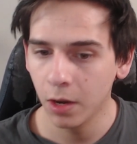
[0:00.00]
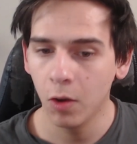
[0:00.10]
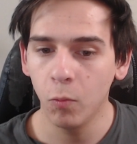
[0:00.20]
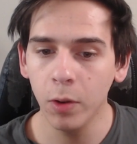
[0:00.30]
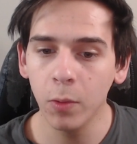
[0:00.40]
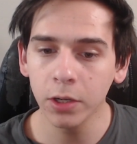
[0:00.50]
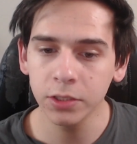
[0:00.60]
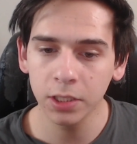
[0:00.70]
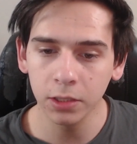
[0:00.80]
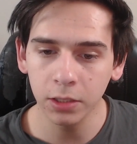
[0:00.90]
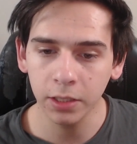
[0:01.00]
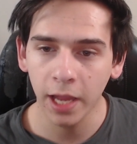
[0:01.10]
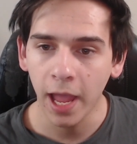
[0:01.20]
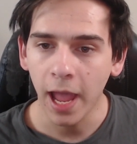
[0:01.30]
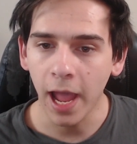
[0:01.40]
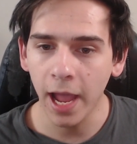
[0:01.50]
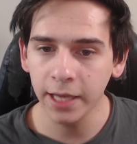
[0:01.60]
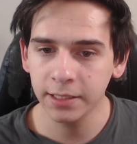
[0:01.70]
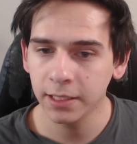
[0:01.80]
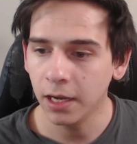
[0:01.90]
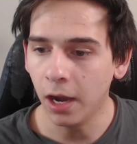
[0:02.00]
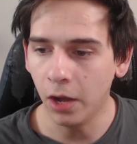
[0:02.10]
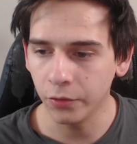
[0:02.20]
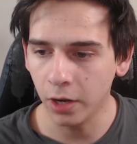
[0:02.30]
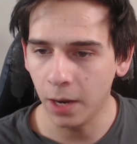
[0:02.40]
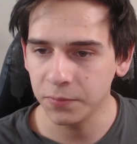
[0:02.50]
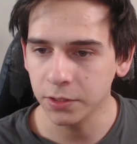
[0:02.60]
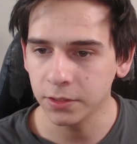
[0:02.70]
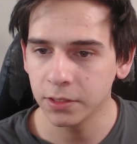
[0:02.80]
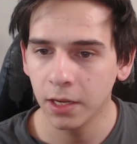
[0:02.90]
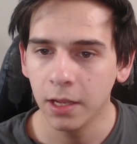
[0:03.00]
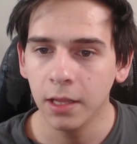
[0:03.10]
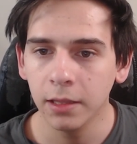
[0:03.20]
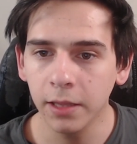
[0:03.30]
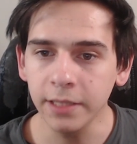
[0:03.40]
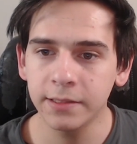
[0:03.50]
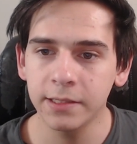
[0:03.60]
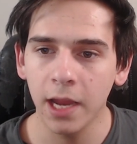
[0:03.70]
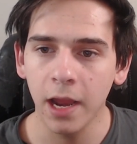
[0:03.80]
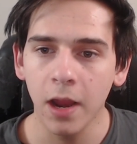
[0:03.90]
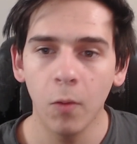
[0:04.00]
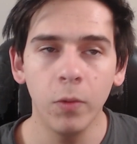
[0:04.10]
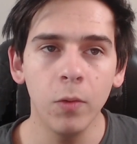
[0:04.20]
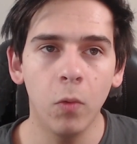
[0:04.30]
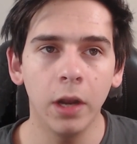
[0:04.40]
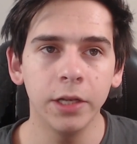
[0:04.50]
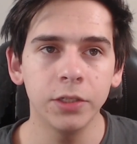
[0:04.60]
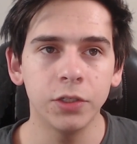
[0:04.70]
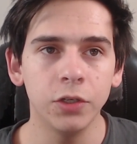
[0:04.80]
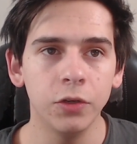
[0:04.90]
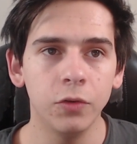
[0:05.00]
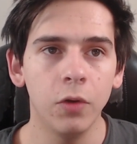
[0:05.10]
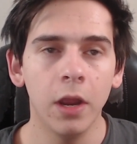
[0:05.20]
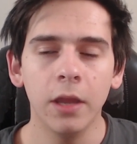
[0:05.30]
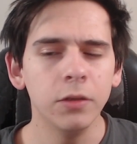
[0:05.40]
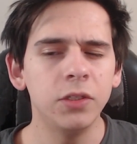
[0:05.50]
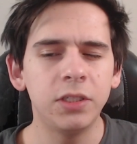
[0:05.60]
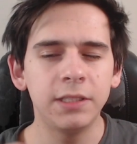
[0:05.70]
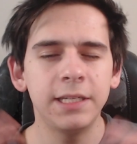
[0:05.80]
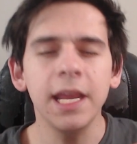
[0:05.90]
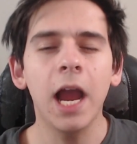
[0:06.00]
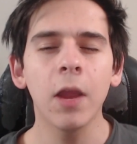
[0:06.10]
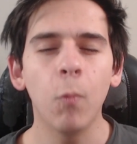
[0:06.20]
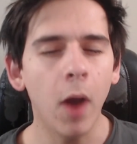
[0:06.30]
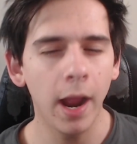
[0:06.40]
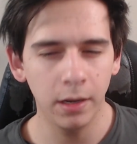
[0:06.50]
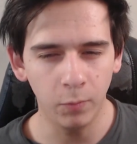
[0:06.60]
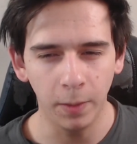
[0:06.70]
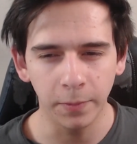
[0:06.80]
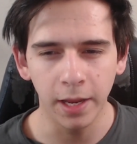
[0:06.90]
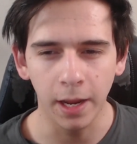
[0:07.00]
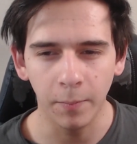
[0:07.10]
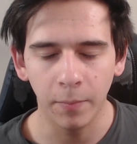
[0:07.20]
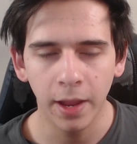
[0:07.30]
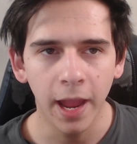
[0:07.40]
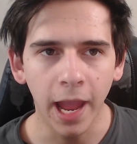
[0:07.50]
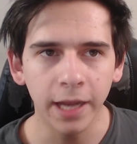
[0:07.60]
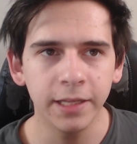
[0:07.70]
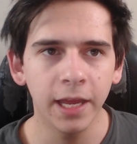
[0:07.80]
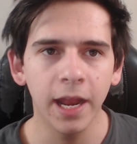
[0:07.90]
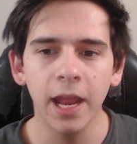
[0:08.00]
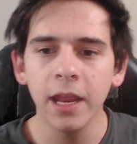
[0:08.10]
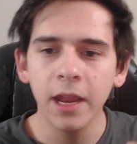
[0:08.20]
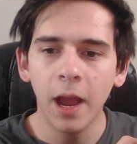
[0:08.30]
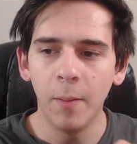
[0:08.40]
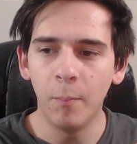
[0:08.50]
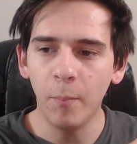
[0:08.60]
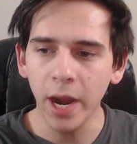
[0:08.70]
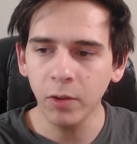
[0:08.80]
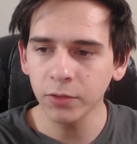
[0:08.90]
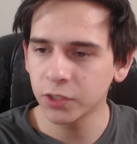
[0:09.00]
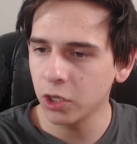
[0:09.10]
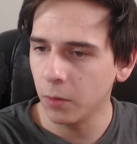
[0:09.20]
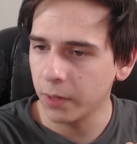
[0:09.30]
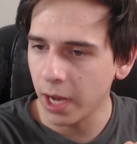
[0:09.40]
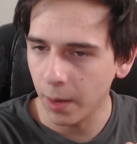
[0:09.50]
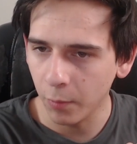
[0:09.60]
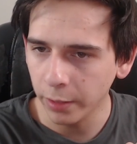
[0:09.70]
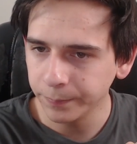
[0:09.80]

we were to look at other options? Let's say we wanted to DIY a webcam and get a microscope camera